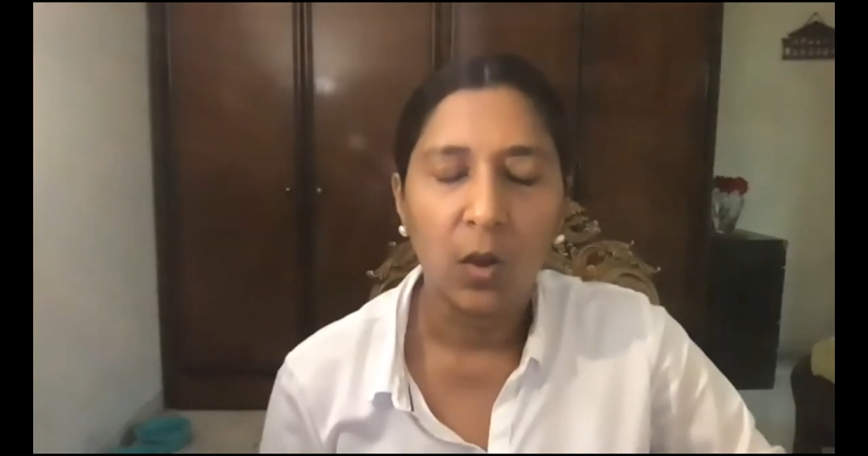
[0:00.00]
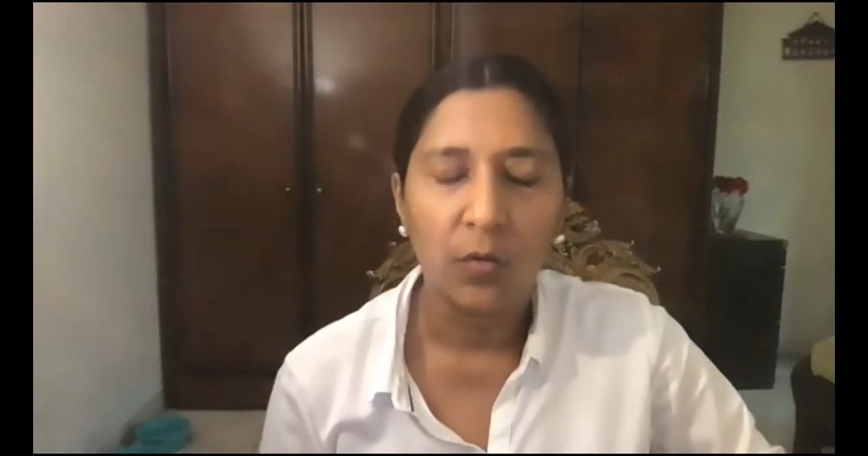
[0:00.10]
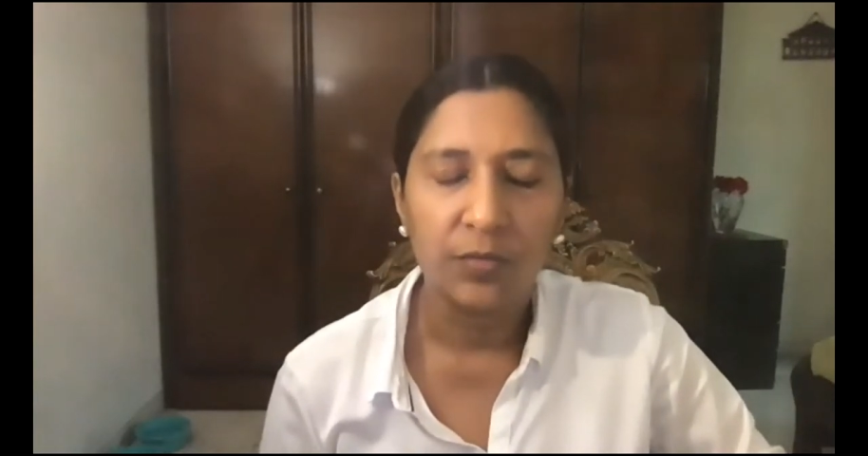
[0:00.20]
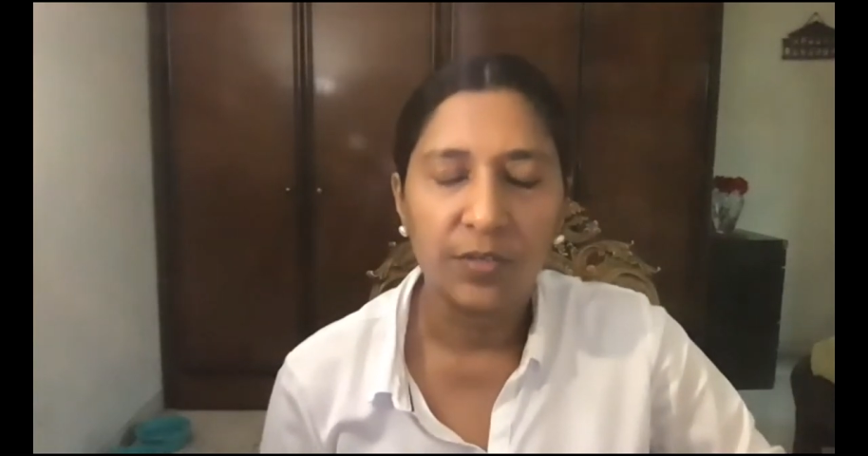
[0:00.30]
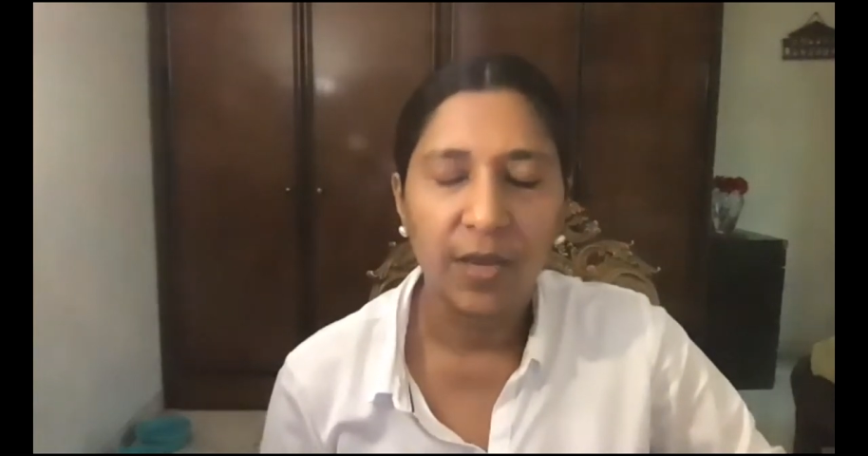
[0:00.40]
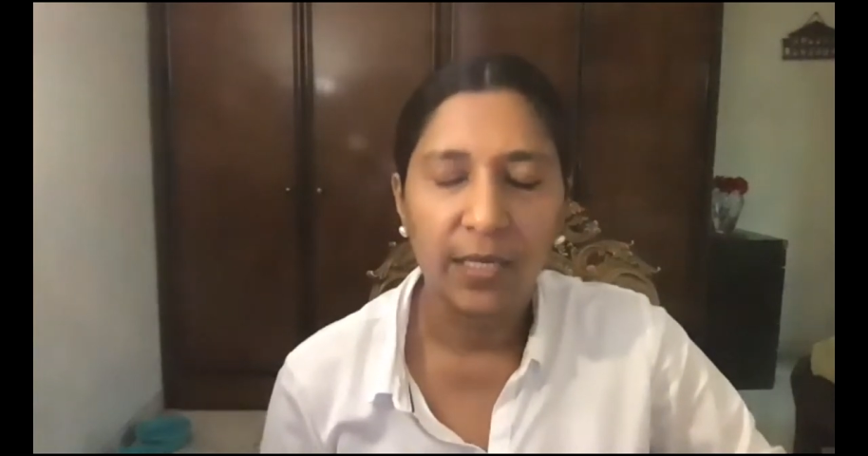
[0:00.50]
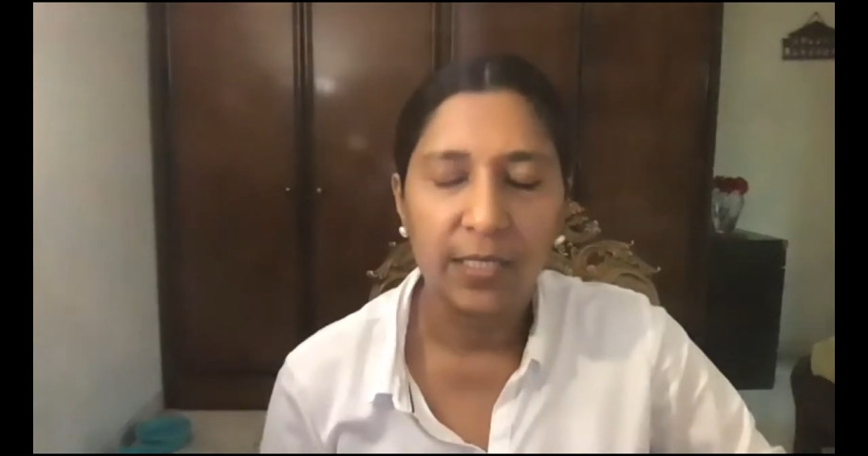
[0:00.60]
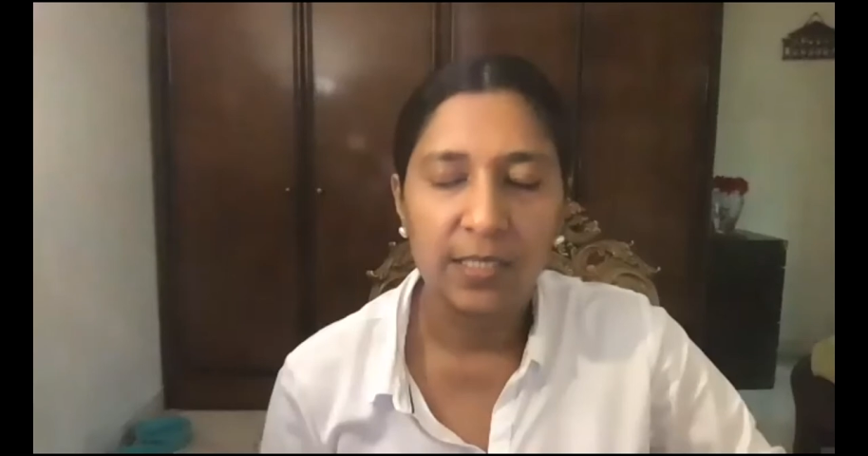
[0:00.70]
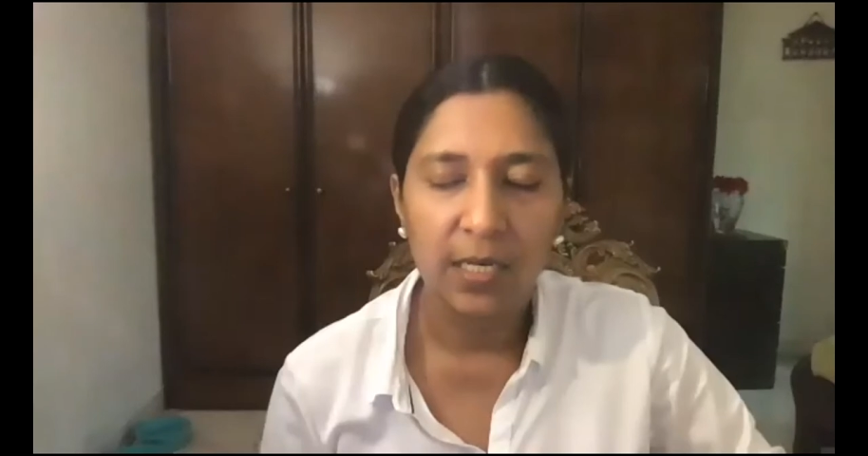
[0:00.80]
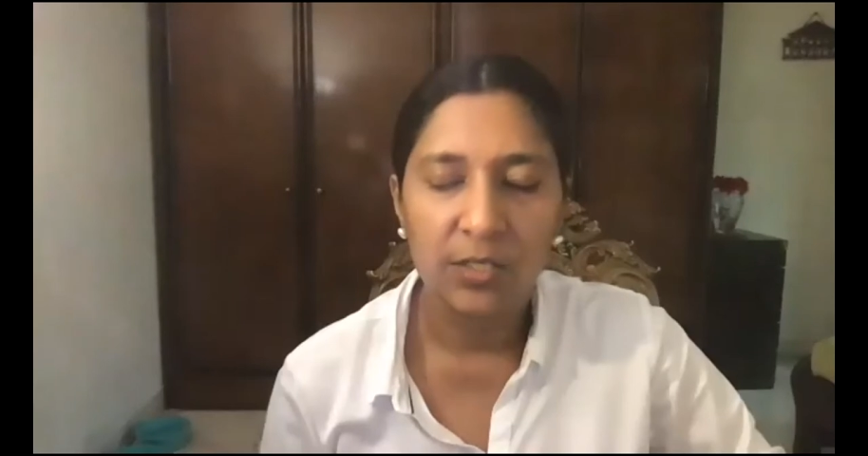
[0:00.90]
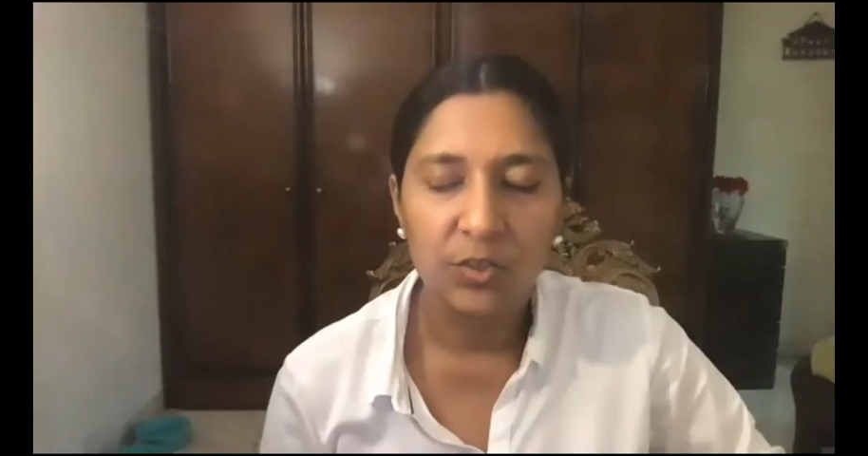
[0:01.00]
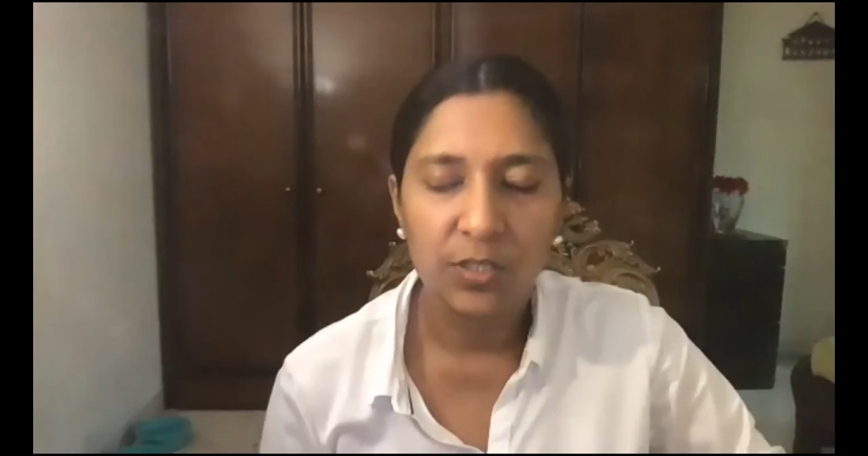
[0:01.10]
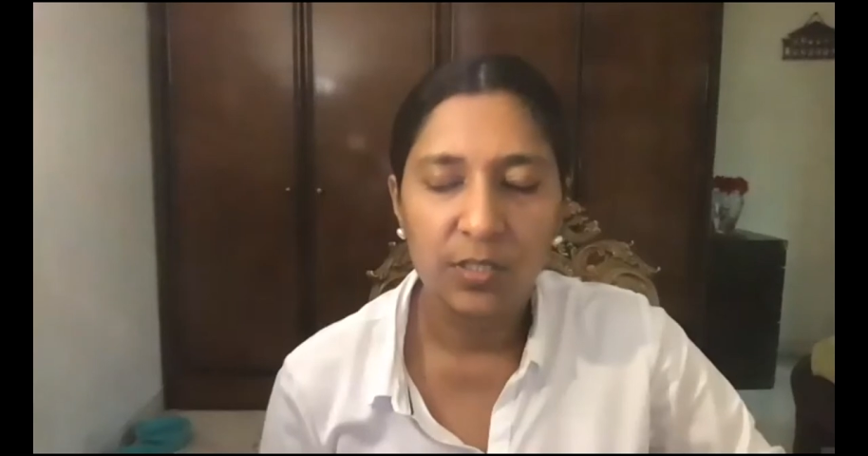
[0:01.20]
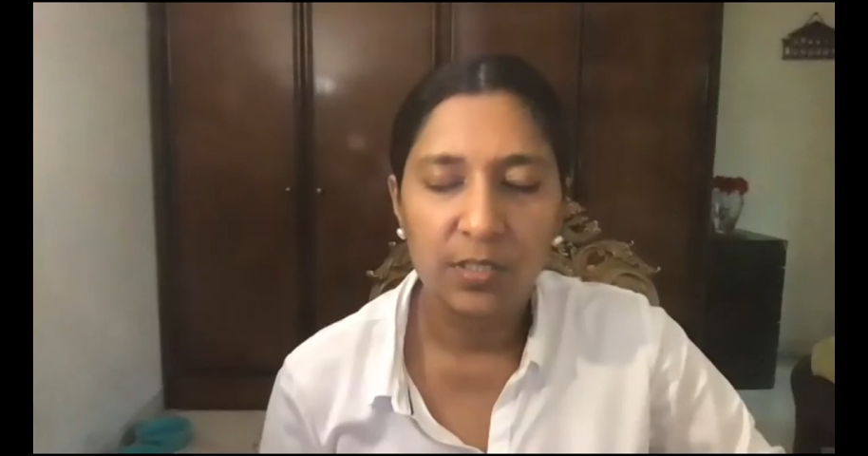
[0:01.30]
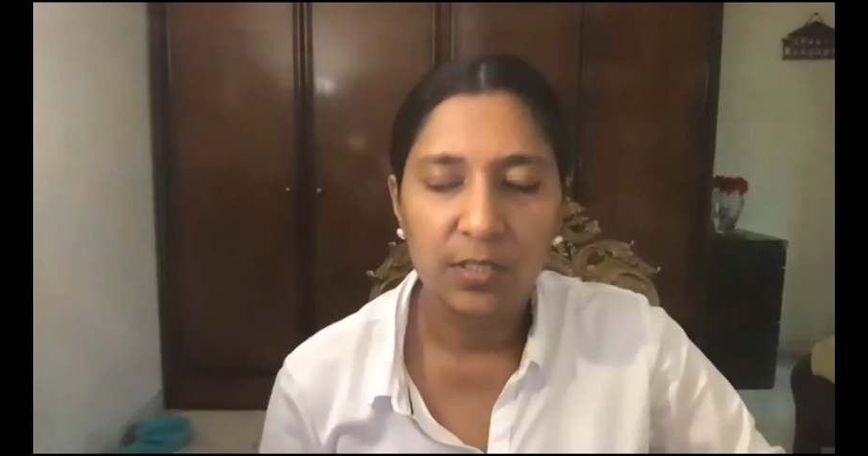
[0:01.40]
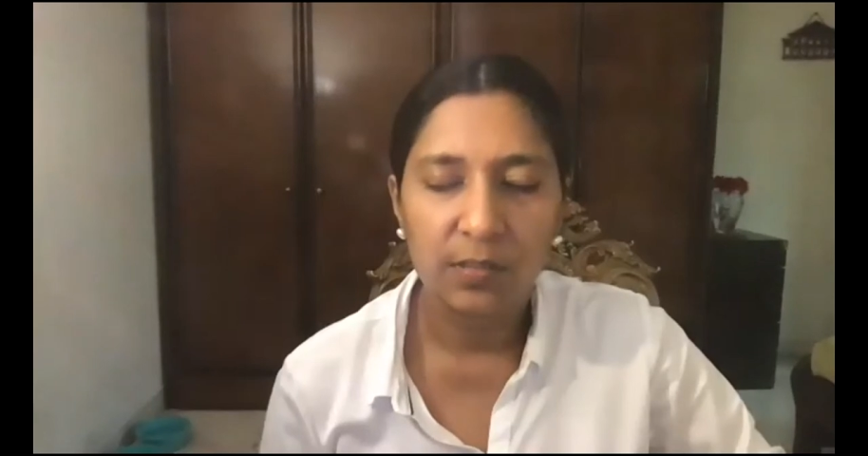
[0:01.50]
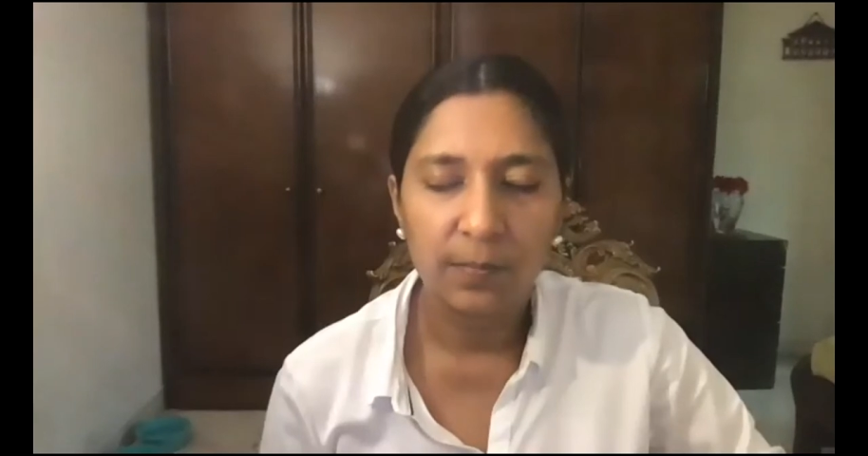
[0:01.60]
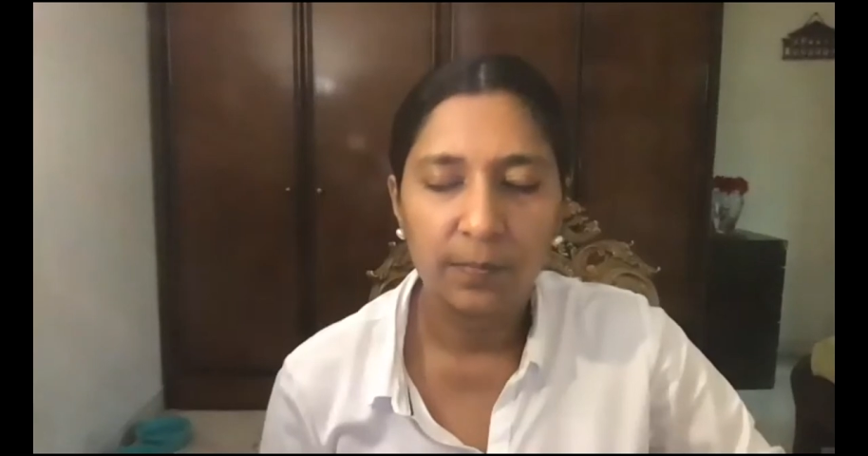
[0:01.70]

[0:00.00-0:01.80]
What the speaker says: of divine intelligence,